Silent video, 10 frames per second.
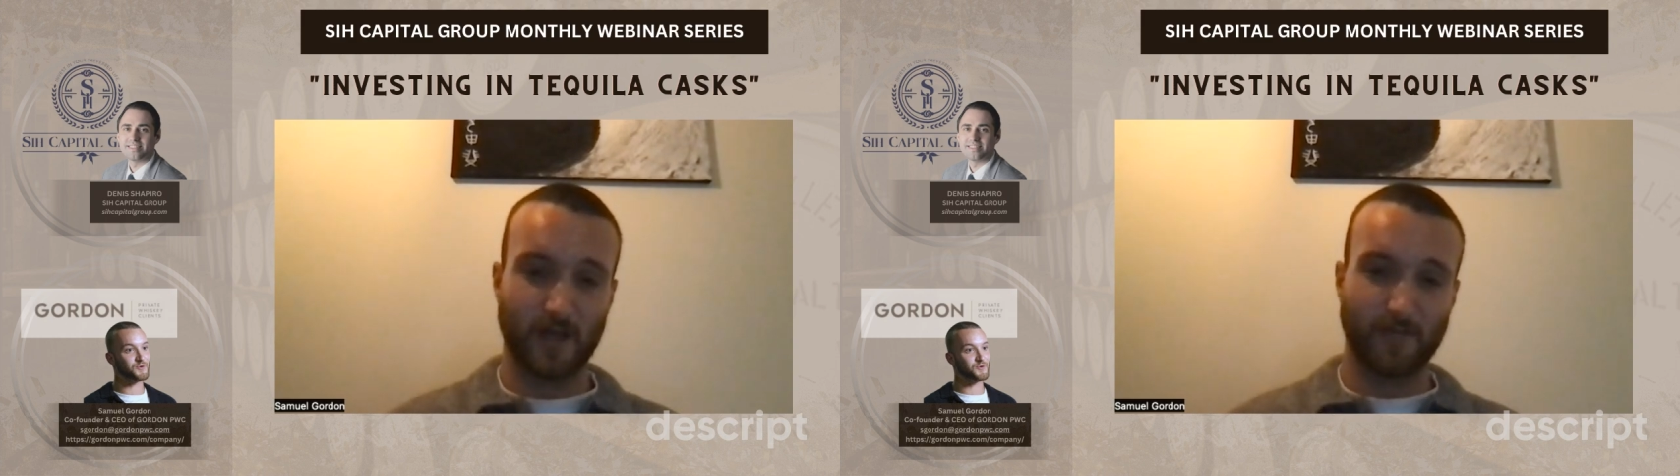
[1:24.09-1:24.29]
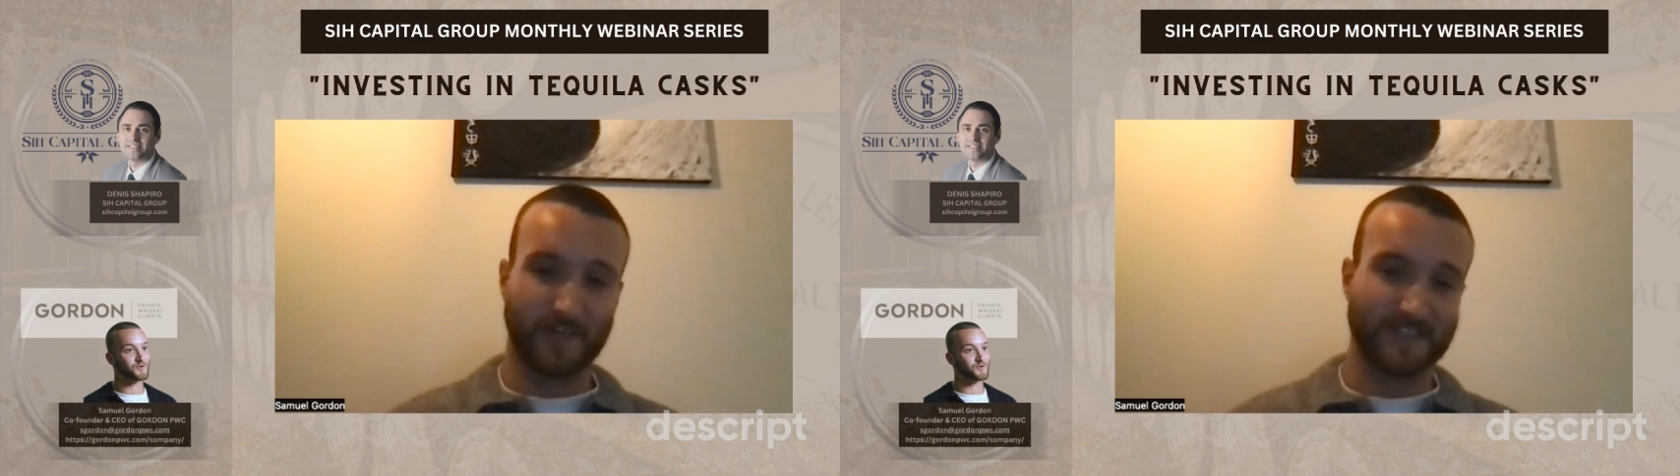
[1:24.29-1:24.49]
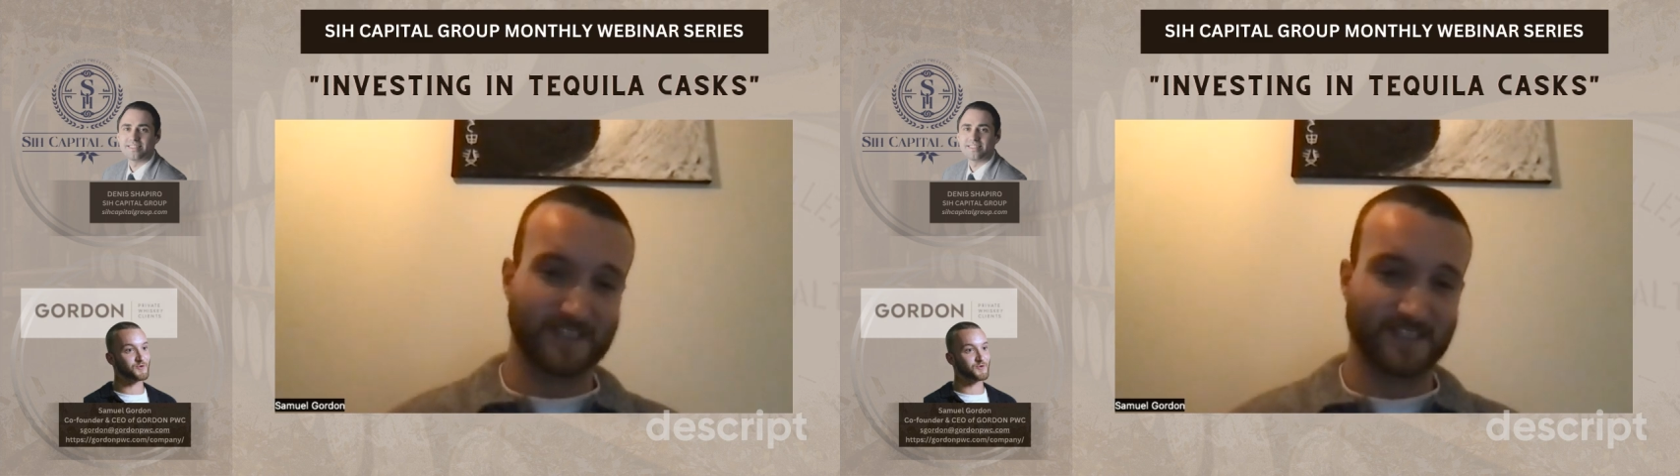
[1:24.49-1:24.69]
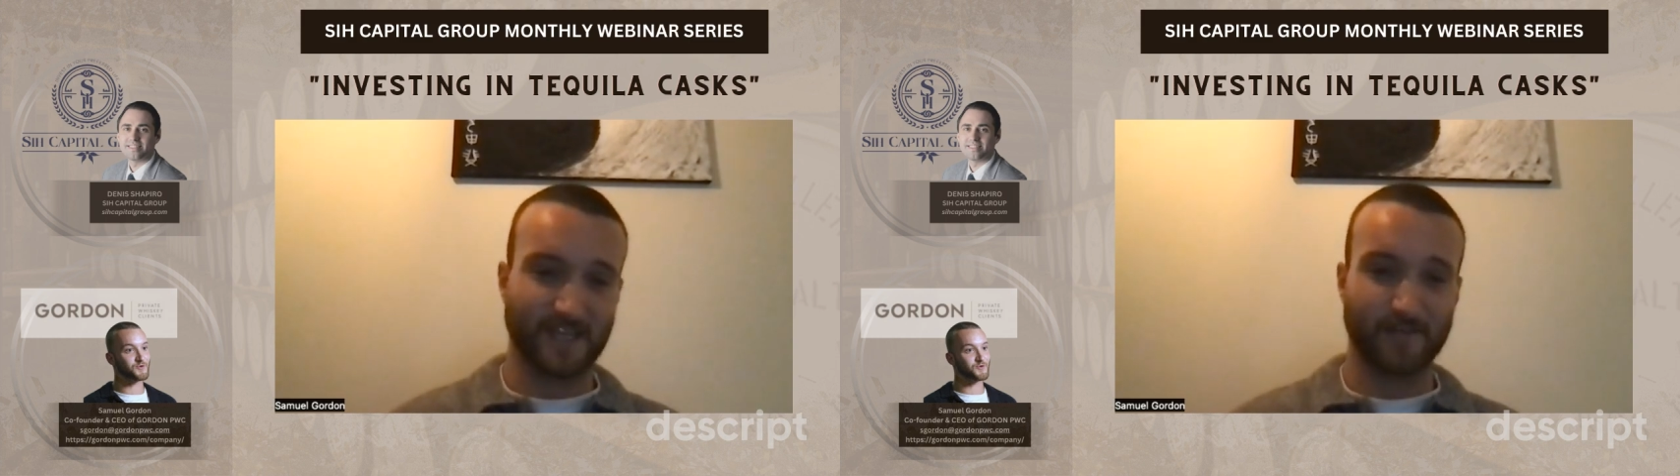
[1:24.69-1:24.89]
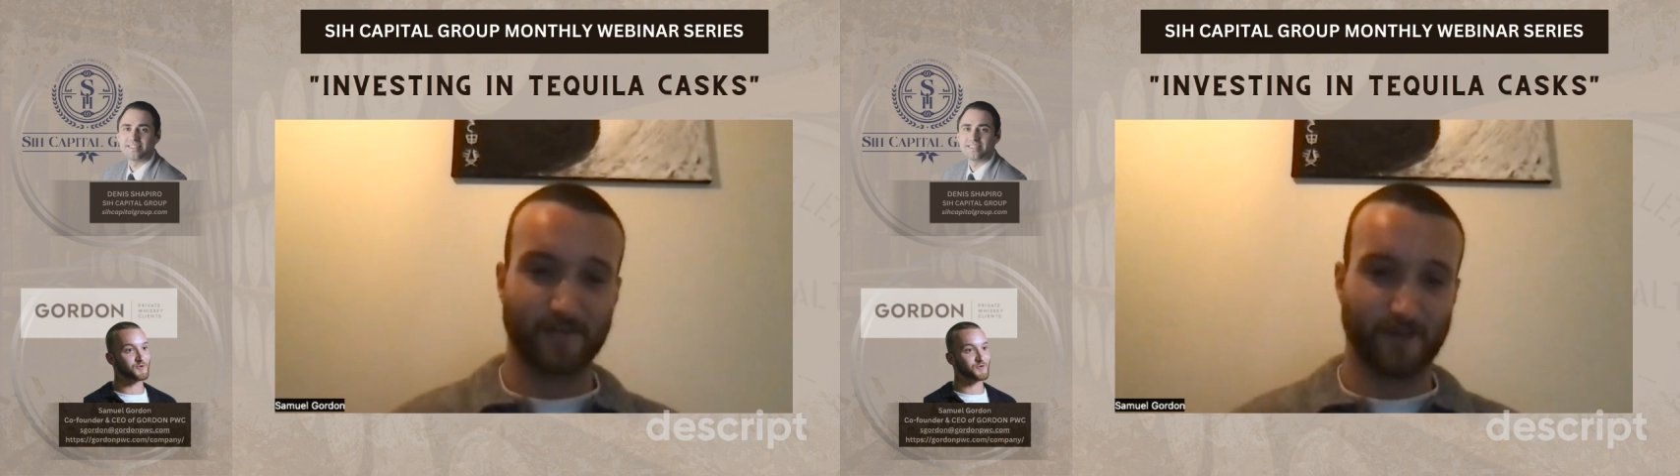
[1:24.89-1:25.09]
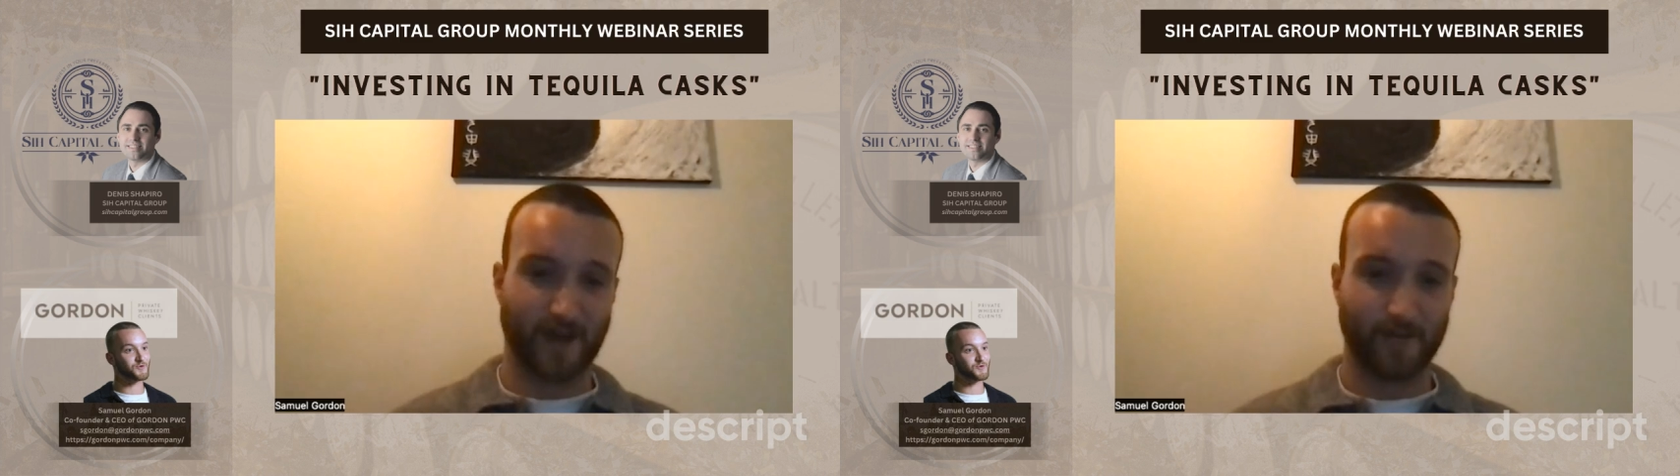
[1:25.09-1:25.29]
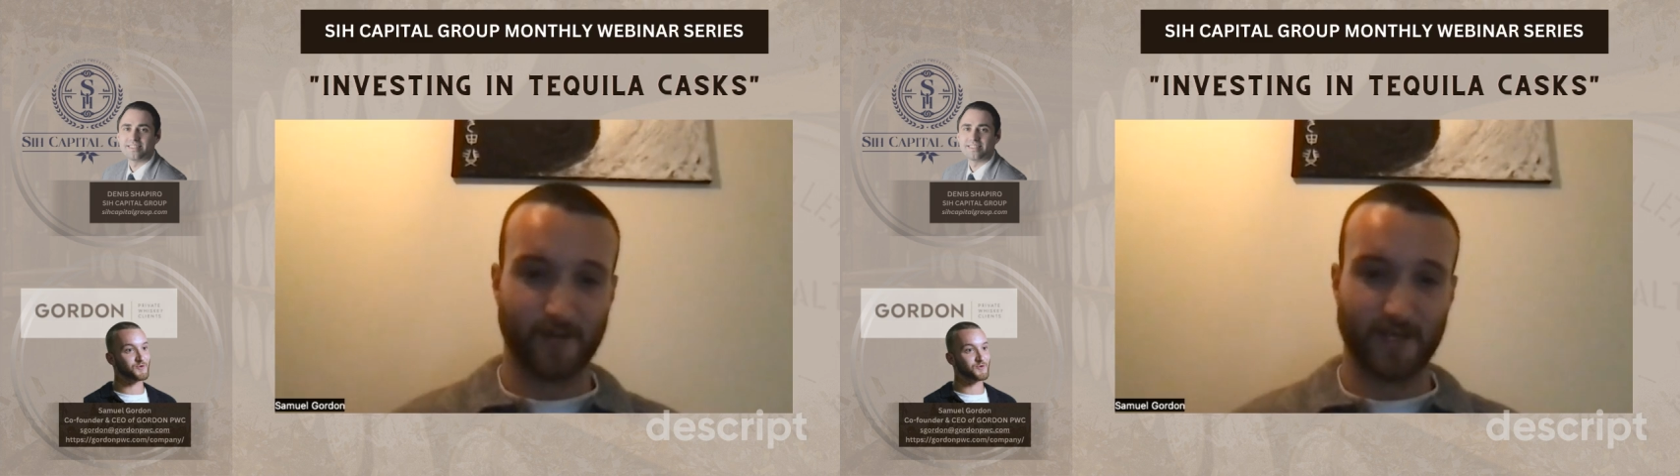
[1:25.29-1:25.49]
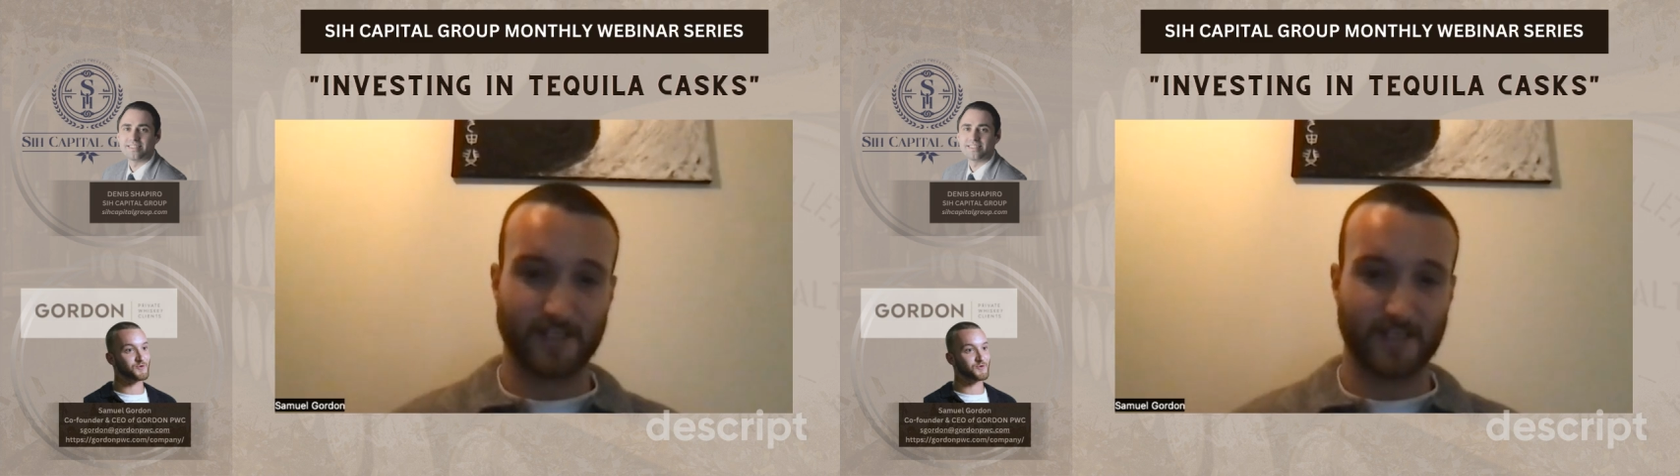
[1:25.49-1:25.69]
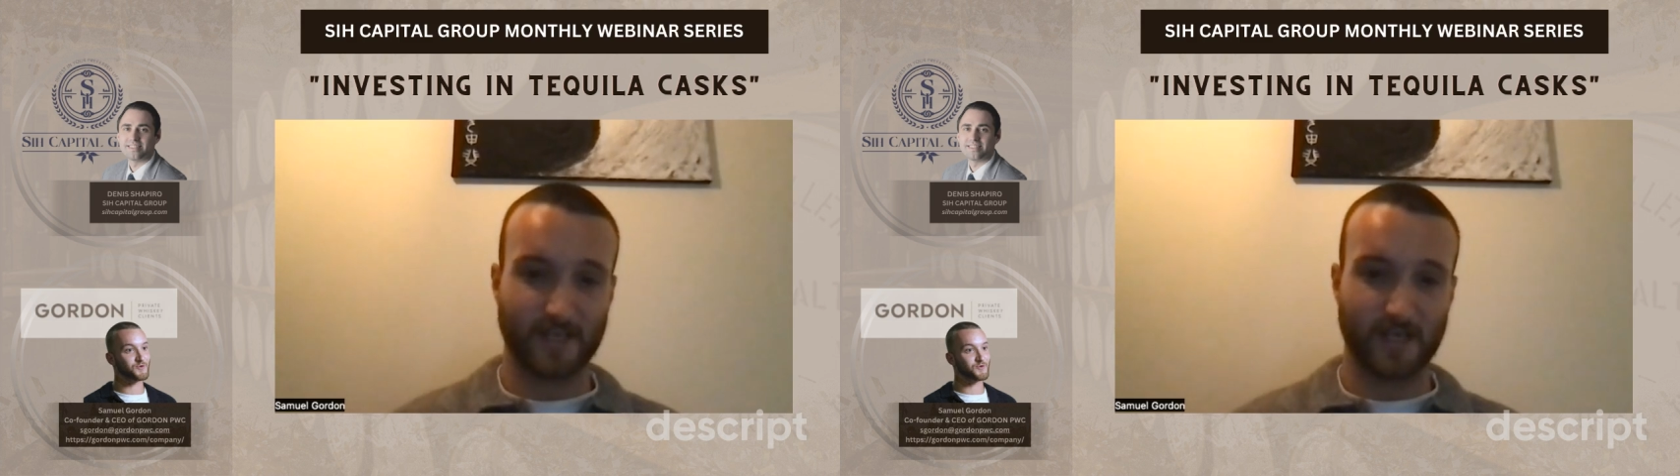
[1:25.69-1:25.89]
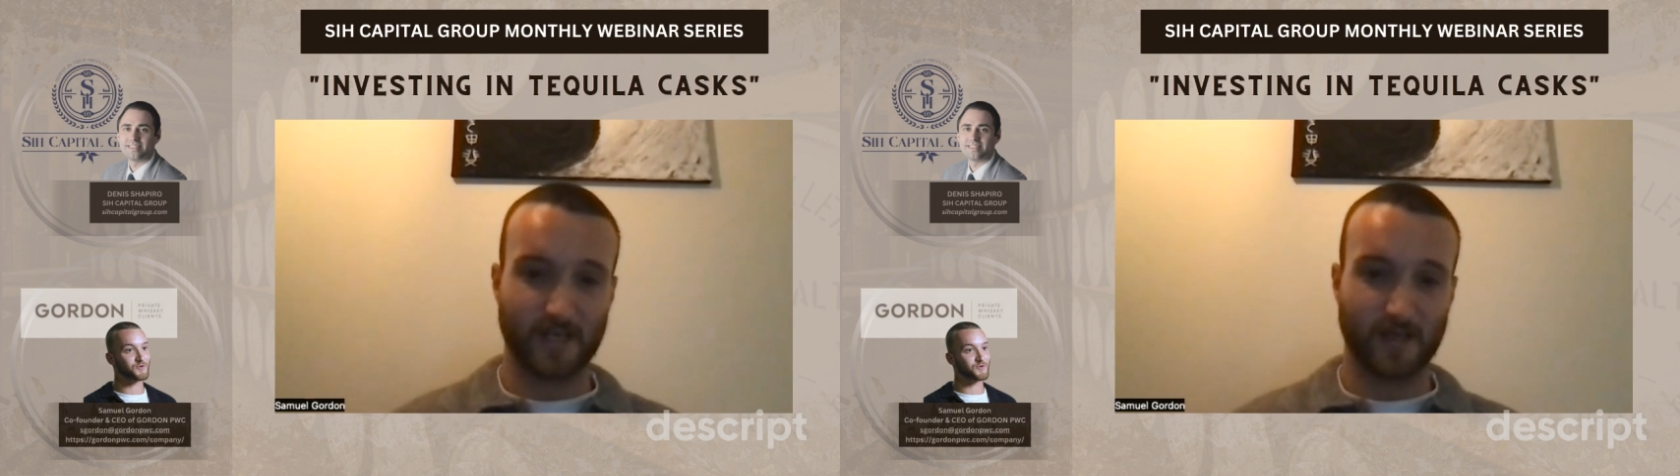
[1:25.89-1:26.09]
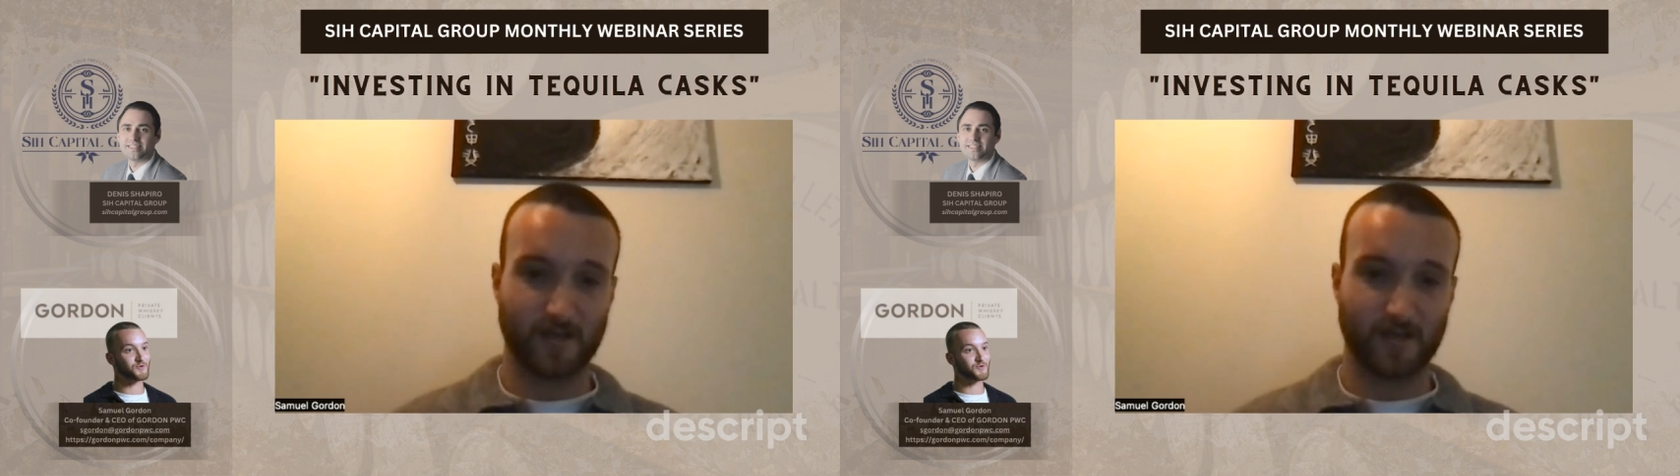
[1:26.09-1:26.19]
because instead of evaporating it